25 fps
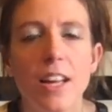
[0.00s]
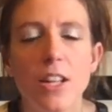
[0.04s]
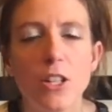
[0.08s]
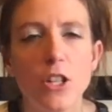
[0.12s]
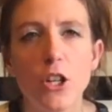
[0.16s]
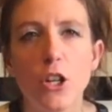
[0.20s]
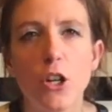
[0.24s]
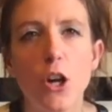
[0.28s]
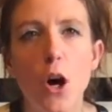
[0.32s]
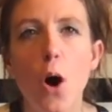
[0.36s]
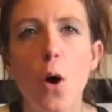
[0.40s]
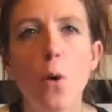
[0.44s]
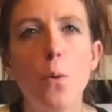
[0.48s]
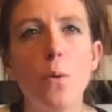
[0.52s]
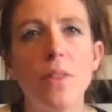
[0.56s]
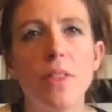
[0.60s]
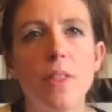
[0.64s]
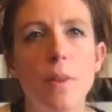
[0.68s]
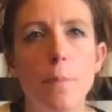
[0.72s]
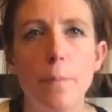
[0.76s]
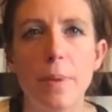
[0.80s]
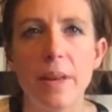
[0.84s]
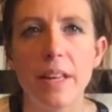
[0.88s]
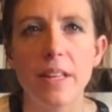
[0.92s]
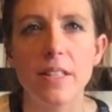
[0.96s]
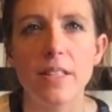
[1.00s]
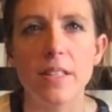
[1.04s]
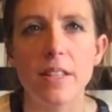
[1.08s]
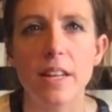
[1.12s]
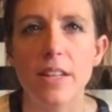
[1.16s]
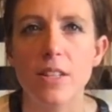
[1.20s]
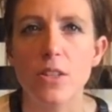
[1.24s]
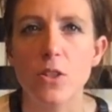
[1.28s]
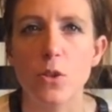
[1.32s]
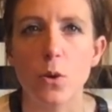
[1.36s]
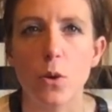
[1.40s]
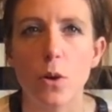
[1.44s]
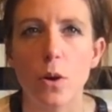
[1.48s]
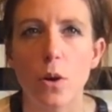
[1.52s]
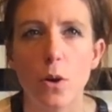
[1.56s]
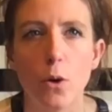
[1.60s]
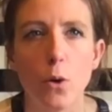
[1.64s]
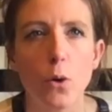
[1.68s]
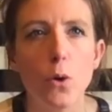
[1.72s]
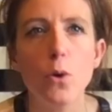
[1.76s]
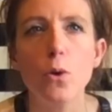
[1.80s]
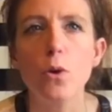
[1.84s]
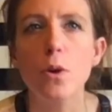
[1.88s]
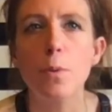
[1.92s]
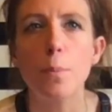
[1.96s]
to go with the business or
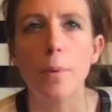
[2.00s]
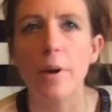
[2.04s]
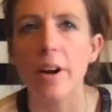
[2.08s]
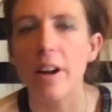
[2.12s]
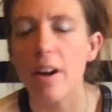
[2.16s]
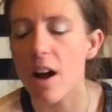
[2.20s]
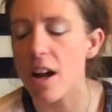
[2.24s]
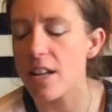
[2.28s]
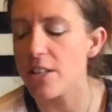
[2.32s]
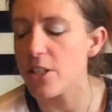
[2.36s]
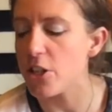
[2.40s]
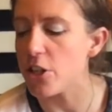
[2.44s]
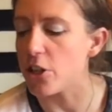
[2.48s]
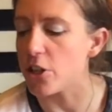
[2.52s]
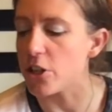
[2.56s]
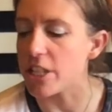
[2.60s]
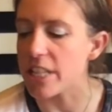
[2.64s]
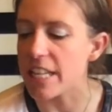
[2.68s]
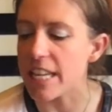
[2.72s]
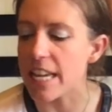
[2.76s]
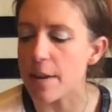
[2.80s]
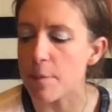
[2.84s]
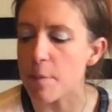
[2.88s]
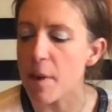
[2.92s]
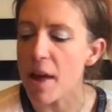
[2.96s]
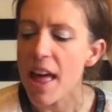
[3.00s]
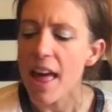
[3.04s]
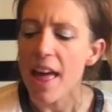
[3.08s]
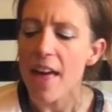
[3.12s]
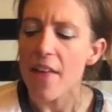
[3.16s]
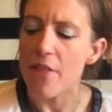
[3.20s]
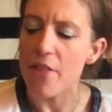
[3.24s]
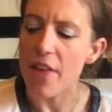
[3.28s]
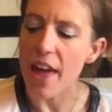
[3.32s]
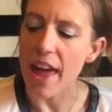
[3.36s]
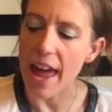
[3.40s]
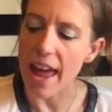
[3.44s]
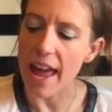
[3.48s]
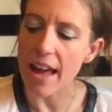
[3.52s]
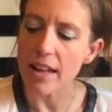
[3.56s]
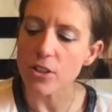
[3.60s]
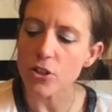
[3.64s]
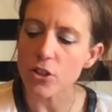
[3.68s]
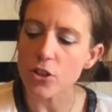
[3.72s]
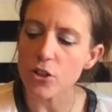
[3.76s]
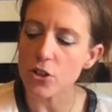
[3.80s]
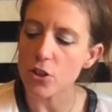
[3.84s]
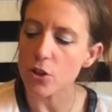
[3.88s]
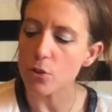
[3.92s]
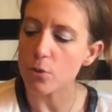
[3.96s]
who to bring onto your team, the
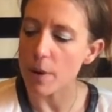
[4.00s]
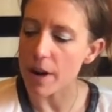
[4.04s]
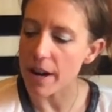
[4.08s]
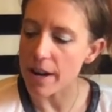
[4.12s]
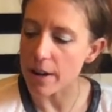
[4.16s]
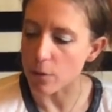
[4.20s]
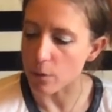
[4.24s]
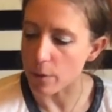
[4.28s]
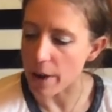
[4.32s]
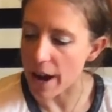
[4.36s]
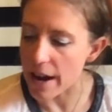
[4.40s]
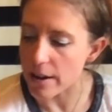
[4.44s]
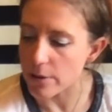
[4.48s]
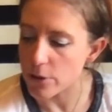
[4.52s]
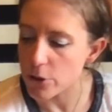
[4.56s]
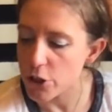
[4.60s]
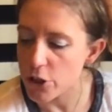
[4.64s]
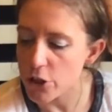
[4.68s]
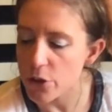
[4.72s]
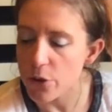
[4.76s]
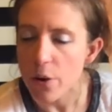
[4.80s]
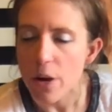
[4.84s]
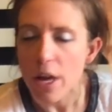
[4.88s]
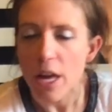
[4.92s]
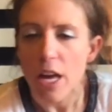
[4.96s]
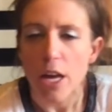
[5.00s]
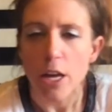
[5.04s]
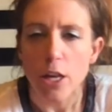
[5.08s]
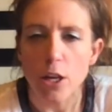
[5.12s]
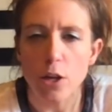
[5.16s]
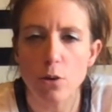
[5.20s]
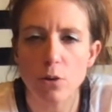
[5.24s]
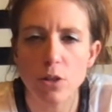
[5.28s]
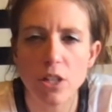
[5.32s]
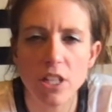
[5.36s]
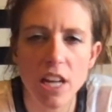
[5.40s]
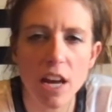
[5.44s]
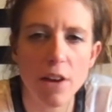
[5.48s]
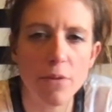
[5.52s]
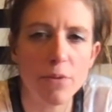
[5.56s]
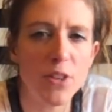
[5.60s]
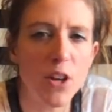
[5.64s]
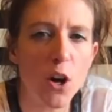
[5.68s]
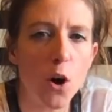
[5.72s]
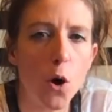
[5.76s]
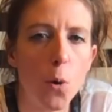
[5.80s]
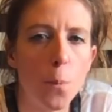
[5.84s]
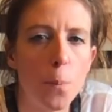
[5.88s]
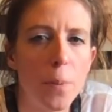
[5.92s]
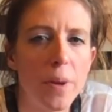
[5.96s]
answers are right around you. You just have
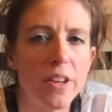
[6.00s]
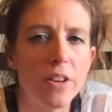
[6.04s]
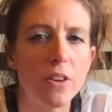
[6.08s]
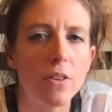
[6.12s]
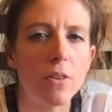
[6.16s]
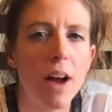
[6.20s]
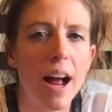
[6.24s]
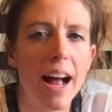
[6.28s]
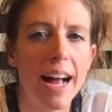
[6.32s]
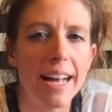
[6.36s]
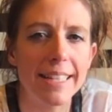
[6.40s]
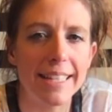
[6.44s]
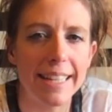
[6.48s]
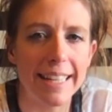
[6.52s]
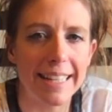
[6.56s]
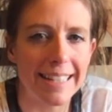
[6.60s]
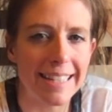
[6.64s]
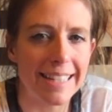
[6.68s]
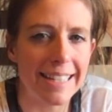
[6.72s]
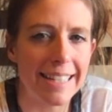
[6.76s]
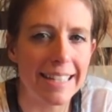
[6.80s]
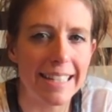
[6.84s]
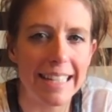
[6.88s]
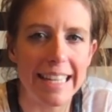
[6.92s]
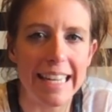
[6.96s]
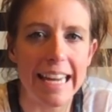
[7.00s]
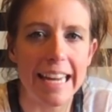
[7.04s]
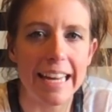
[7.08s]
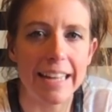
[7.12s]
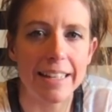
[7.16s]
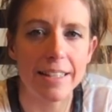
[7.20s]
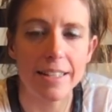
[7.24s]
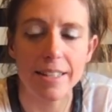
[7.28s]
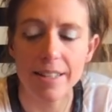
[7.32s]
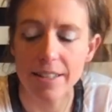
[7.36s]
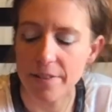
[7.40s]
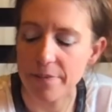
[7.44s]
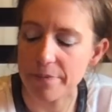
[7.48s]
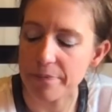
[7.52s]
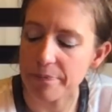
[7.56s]
to open your eyes and see it.